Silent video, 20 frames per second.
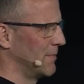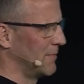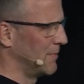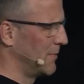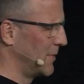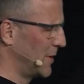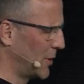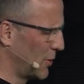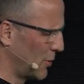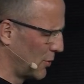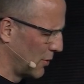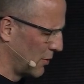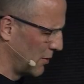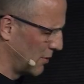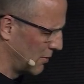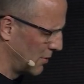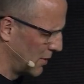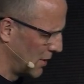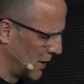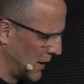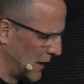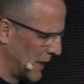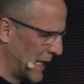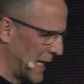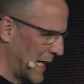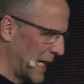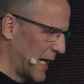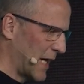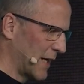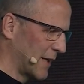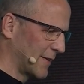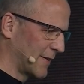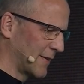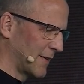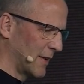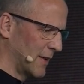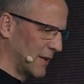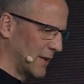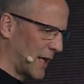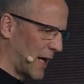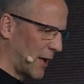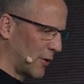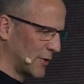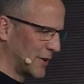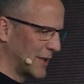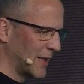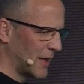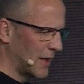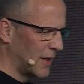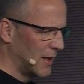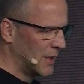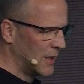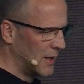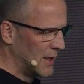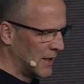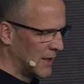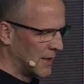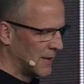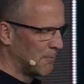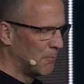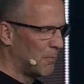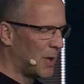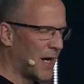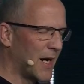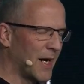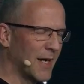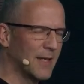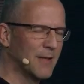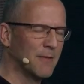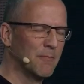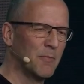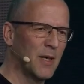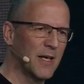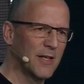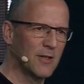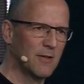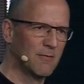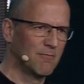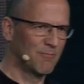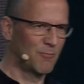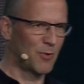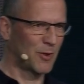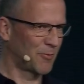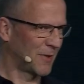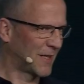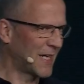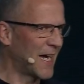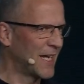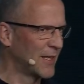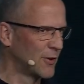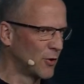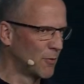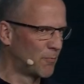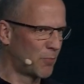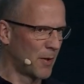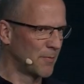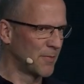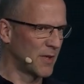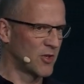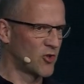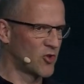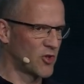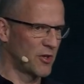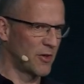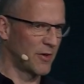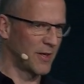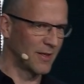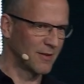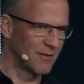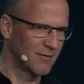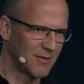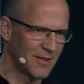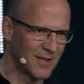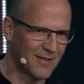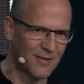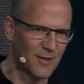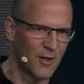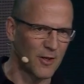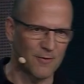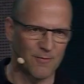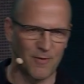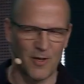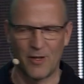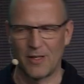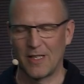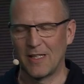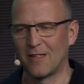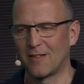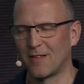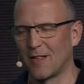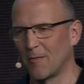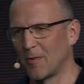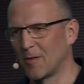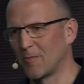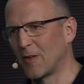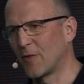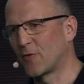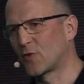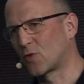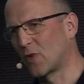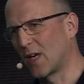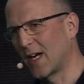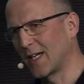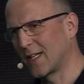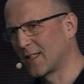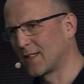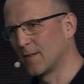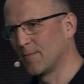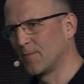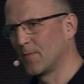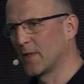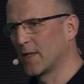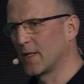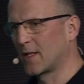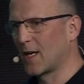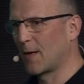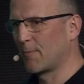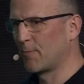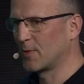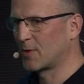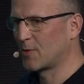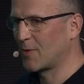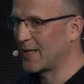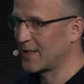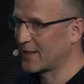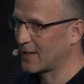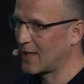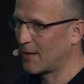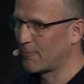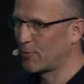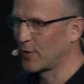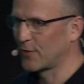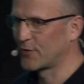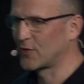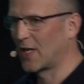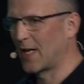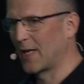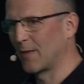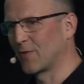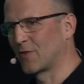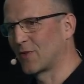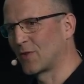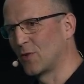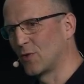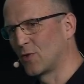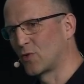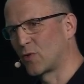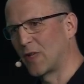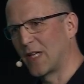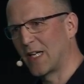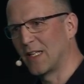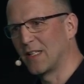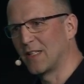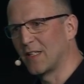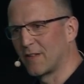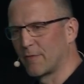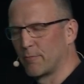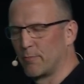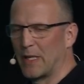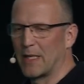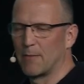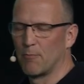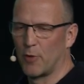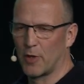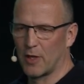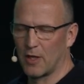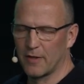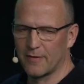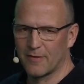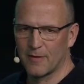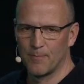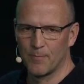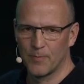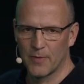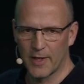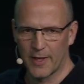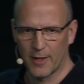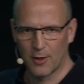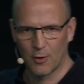you out there by what we can do, prompt engineering. It's not very easy. I mean, we've tried quite a couple of times to train these big models, like